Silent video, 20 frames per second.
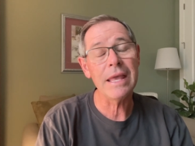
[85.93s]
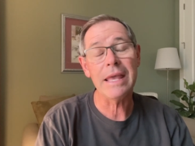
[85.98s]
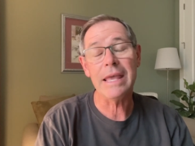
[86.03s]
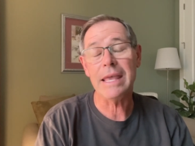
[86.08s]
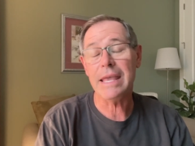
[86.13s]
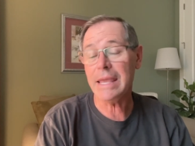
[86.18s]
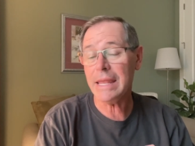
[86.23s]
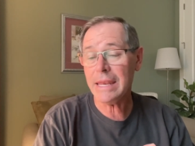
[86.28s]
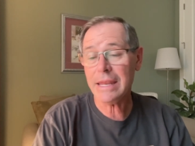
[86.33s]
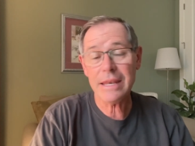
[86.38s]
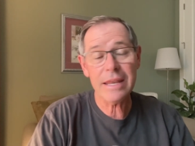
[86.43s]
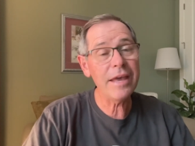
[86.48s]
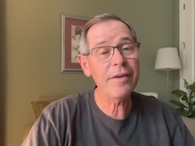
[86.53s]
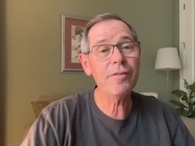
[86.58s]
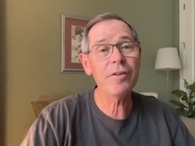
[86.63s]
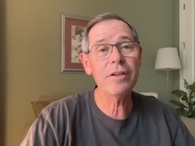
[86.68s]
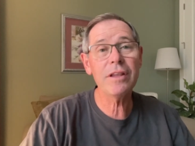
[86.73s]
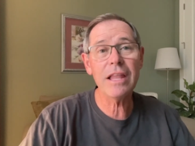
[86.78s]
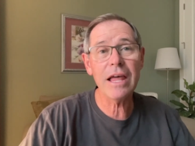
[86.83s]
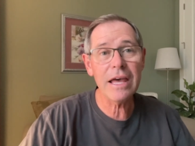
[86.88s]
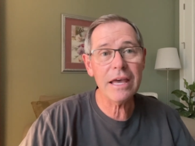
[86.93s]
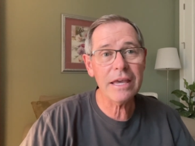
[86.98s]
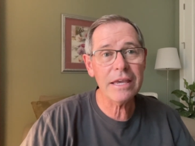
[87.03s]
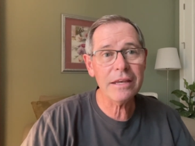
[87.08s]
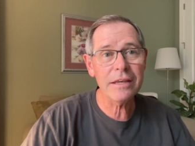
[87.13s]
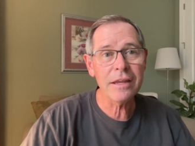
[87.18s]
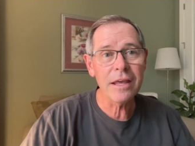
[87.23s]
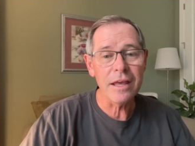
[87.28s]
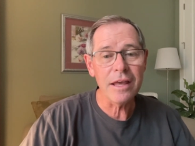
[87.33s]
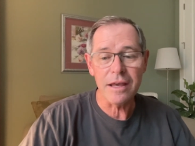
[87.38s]
he didn't have a
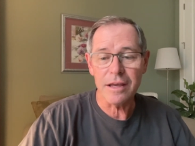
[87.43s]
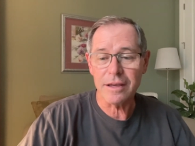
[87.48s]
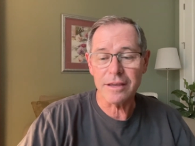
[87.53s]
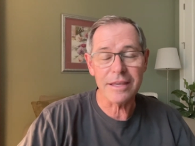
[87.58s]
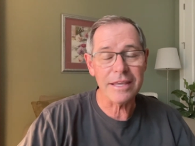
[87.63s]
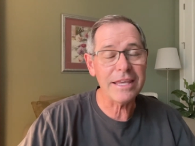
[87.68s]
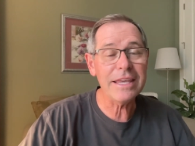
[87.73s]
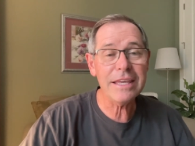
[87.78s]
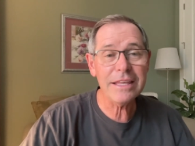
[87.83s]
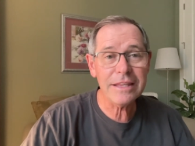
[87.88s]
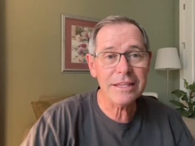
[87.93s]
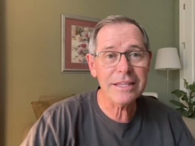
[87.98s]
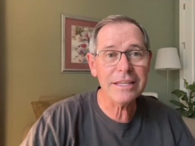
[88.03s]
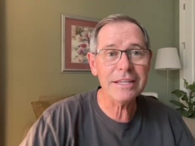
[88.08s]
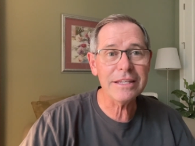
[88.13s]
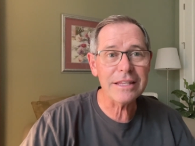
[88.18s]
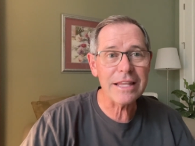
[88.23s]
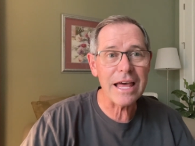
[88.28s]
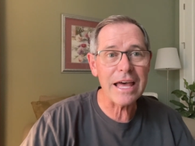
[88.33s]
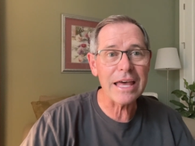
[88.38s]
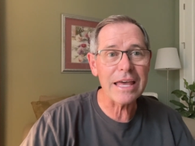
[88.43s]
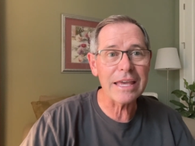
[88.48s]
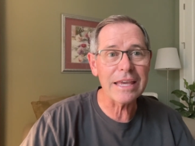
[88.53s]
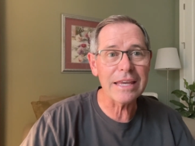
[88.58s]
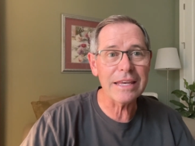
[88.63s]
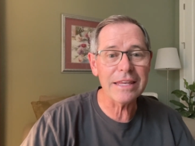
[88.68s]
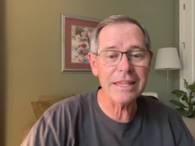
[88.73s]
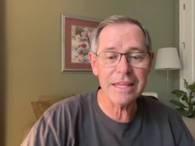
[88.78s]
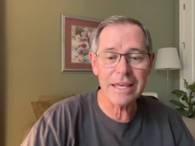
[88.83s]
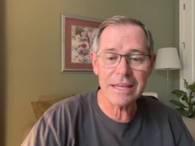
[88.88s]
line, a healing
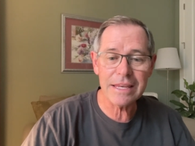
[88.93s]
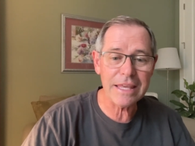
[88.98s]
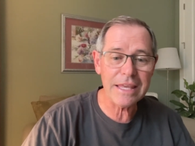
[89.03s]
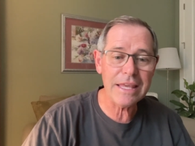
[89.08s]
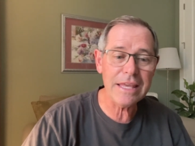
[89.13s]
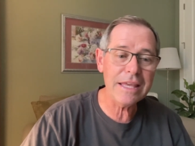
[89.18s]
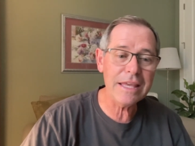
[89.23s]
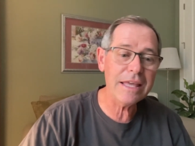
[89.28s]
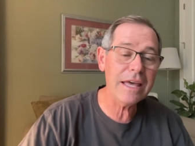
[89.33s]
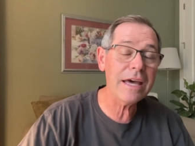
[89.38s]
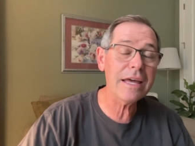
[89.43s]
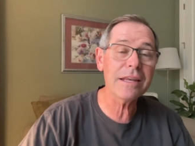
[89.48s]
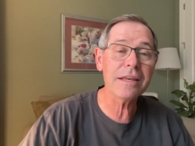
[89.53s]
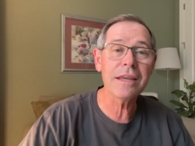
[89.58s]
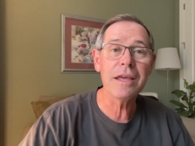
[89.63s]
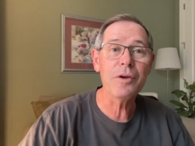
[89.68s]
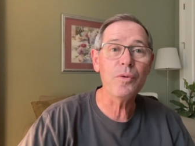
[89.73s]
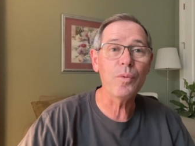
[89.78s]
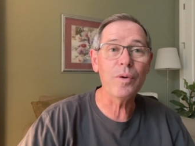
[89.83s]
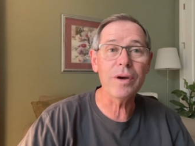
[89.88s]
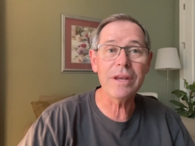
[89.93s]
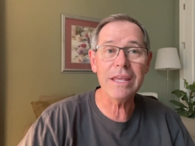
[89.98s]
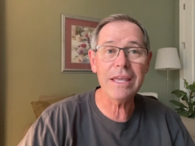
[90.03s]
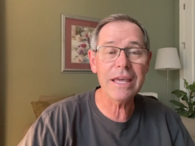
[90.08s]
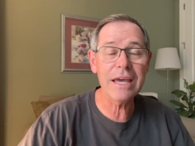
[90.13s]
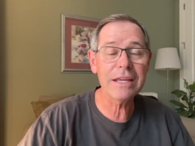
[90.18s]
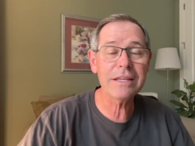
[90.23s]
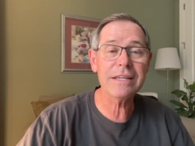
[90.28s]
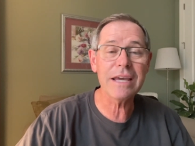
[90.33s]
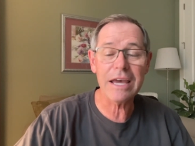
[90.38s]
line that he got, when he
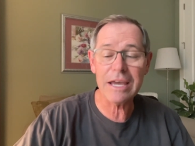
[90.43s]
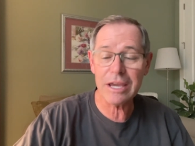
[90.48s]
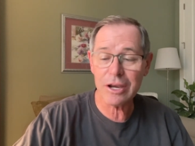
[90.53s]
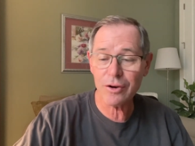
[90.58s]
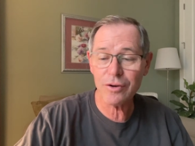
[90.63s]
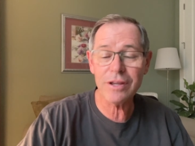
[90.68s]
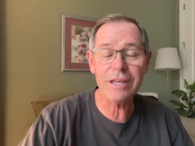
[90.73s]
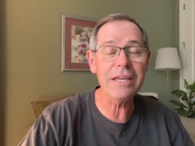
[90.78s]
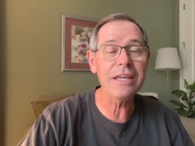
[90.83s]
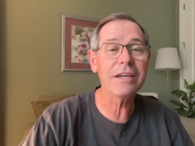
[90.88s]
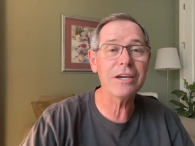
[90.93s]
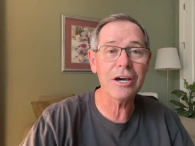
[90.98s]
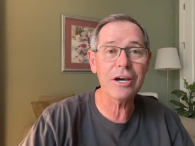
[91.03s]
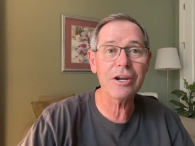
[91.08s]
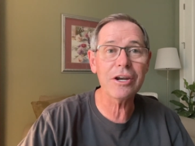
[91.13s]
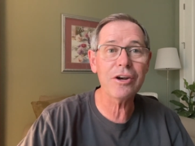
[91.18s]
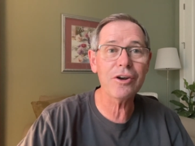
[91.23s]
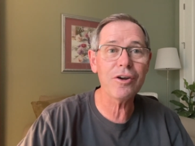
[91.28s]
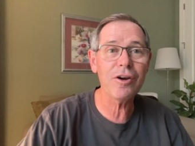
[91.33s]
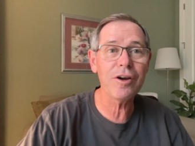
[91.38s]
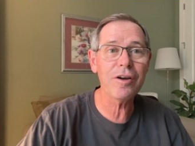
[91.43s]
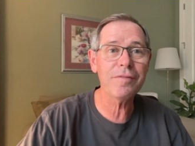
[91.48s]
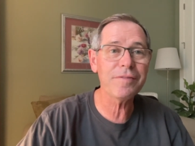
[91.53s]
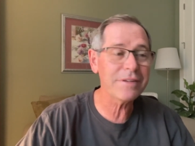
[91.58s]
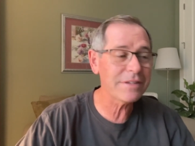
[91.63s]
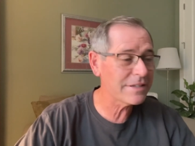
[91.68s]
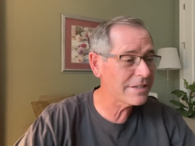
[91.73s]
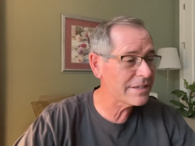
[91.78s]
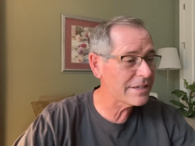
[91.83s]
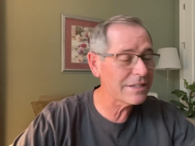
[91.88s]
got tired, he cut it off
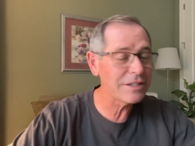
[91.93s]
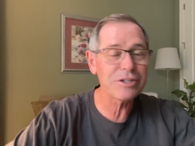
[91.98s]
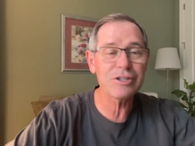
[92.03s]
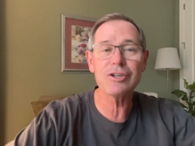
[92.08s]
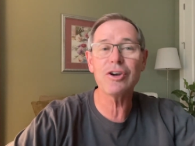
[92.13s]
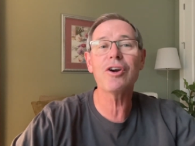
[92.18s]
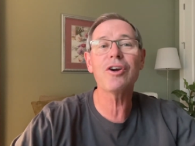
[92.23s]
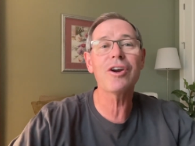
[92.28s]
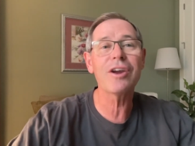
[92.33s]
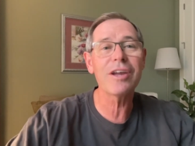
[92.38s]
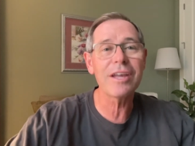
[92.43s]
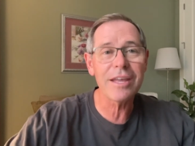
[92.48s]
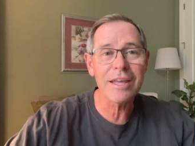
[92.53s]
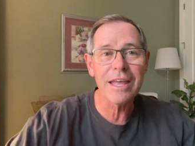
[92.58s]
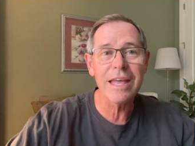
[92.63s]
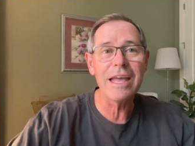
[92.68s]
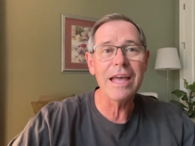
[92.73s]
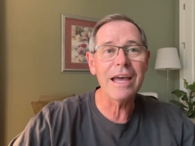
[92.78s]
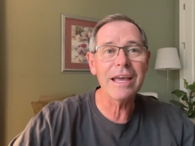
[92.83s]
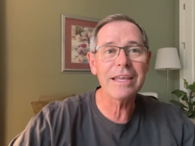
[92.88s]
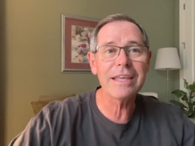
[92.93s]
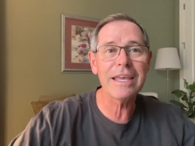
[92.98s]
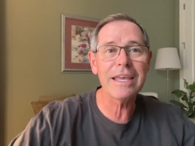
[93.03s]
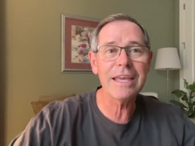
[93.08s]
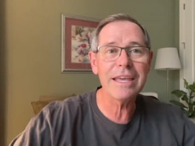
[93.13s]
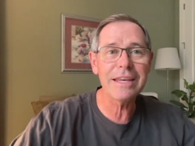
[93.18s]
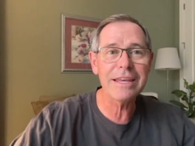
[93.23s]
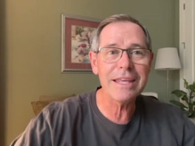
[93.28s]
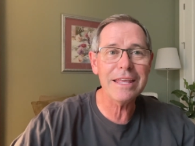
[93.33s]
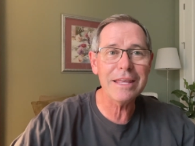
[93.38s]
and said, Sorry, I
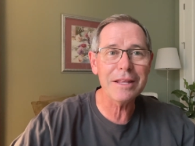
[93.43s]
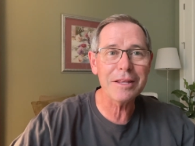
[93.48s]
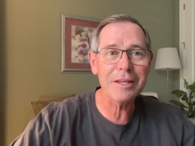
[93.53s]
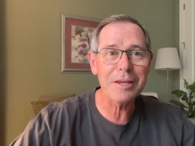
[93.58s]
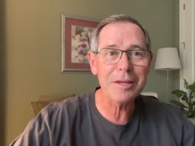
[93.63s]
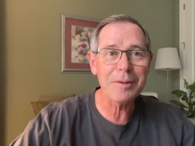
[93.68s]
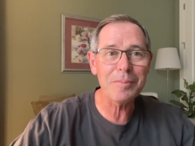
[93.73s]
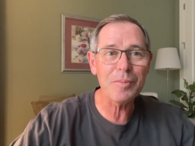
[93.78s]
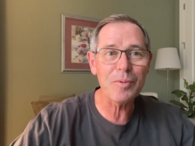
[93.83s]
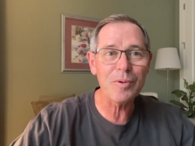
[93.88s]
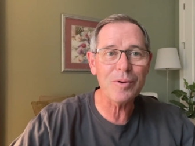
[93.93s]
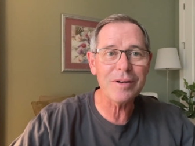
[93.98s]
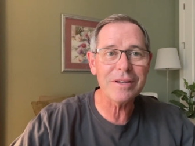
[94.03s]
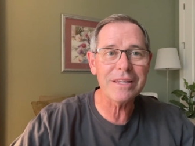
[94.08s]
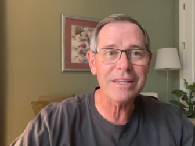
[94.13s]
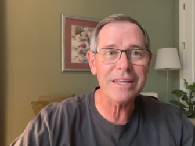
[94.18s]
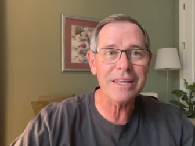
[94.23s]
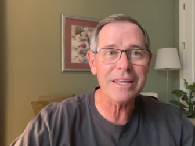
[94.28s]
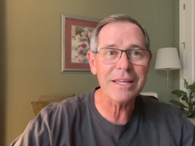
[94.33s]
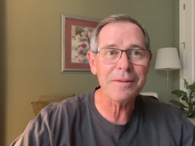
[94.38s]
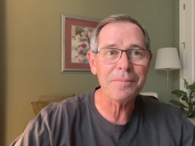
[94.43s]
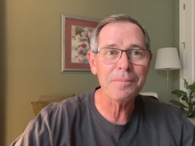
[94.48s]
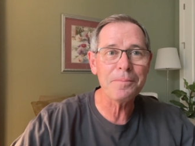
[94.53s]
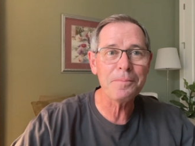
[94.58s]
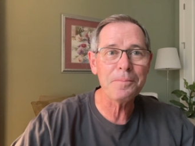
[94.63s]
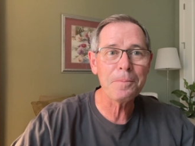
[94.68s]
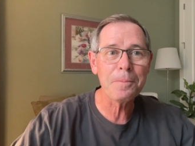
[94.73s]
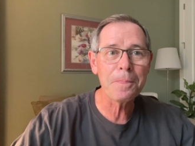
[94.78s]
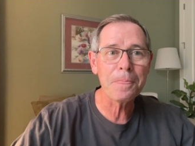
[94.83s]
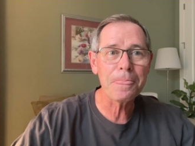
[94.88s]
can't heal anymore, did he?
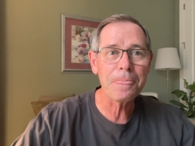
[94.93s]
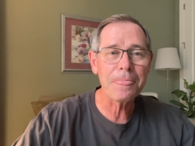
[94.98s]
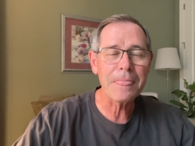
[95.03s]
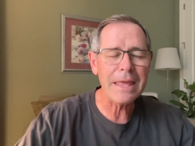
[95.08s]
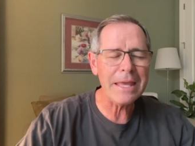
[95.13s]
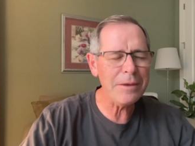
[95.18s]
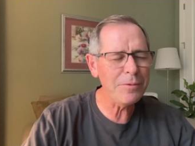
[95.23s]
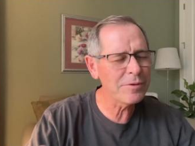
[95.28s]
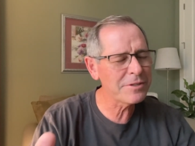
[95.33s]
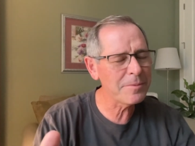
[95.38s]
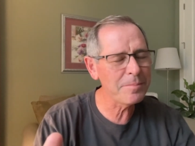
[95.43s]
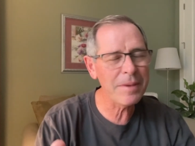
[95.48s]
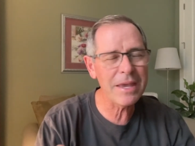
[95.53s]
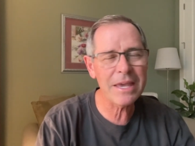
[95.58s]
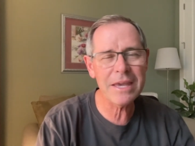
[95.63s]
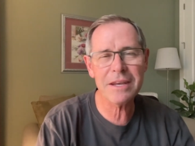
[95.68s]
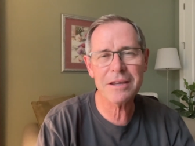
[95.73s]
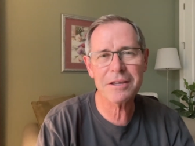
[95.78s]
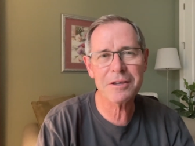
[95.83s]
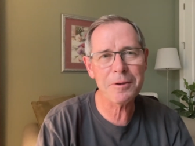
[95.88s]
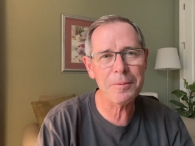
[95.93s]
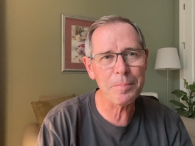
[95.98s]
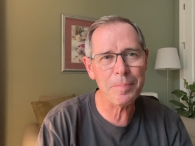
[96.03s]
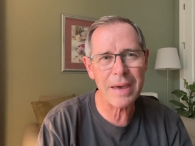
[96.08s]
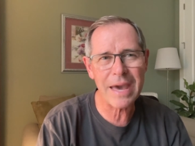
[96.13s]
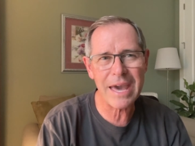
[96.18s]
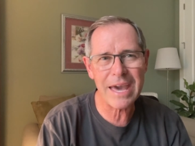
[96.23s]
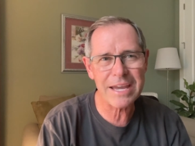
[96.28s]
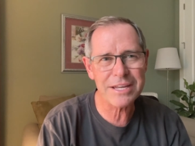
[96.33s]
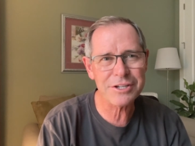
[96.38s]
He was a man of
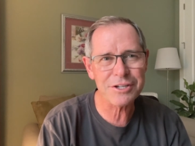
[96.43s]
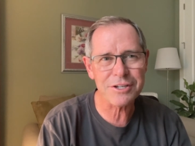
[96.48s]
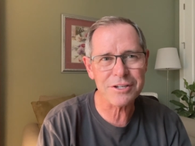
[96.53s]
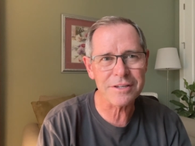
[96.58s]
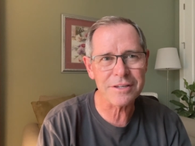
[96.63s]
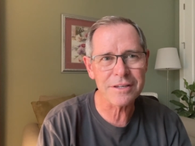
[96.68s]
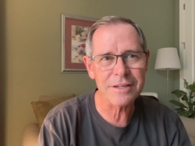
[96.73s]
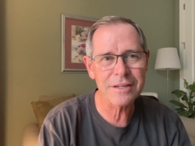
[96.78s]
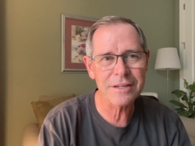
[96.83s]
compassion.